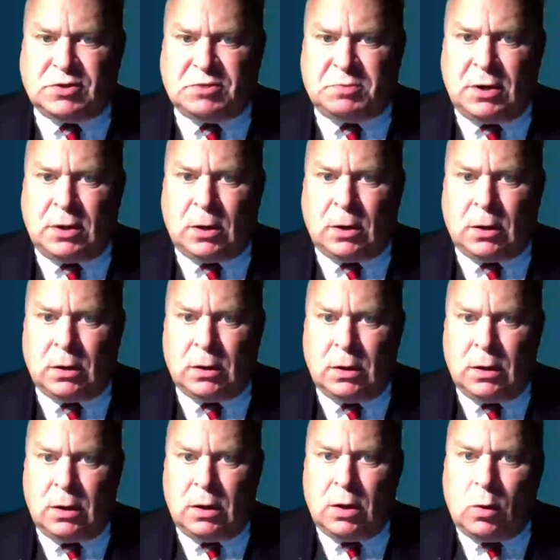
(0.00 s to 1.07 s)
Speaker,
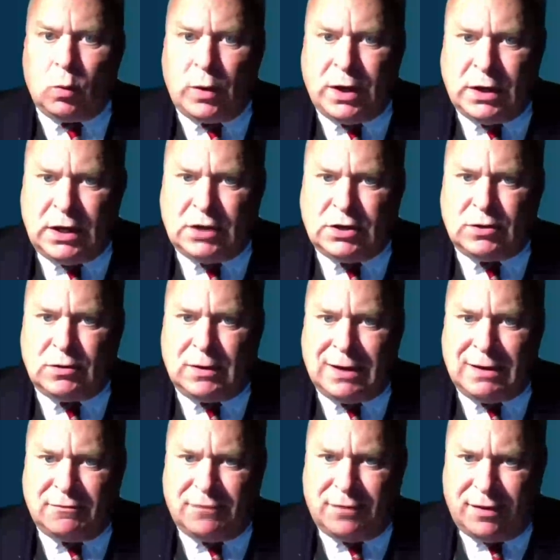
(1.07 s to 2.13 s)
we need to
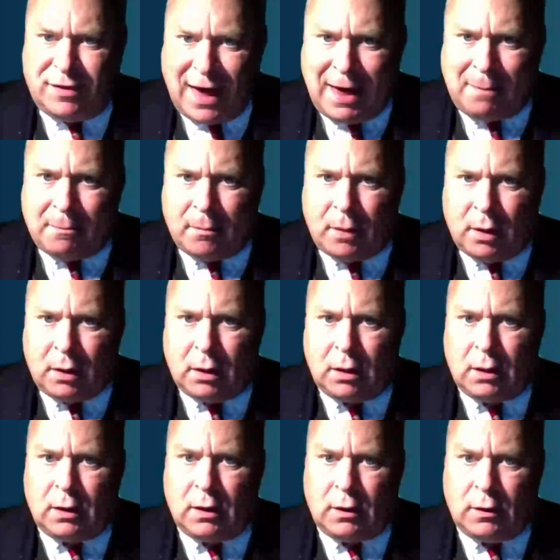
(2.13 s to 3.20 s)
give them
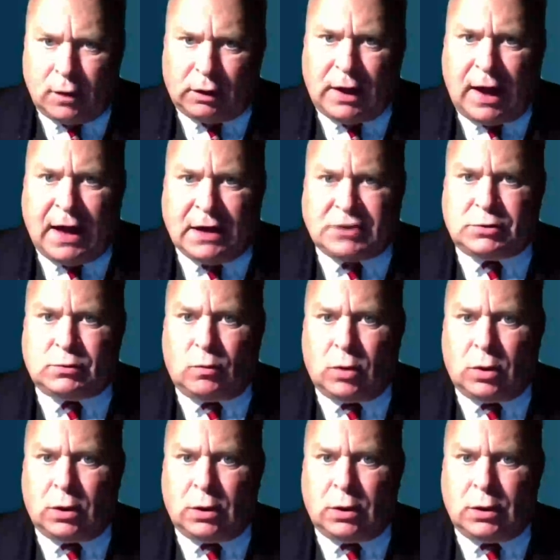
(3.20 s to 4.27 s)
the last
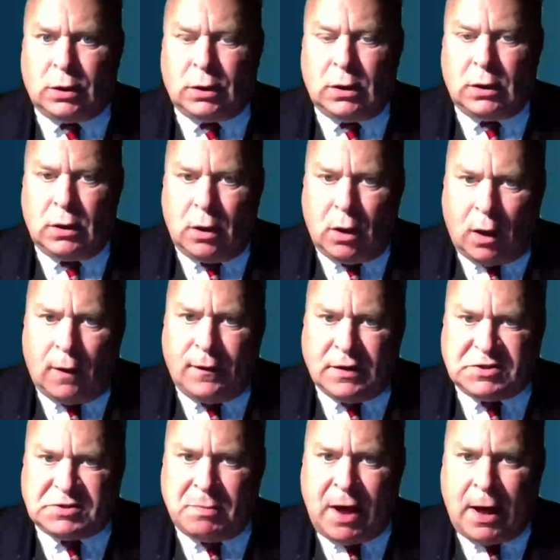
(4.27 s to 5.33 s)
word on
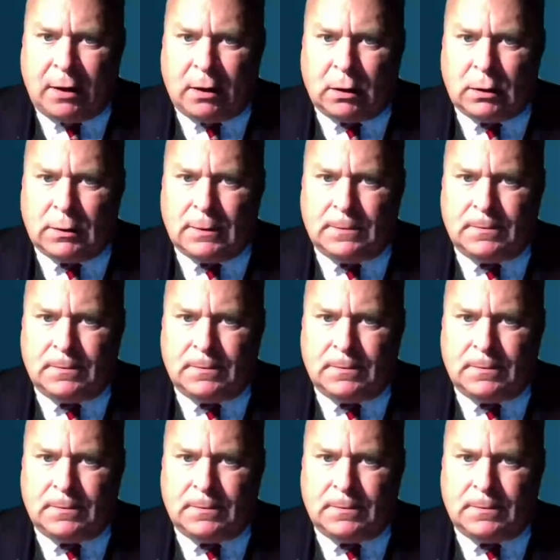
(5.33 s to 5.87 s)
this matter.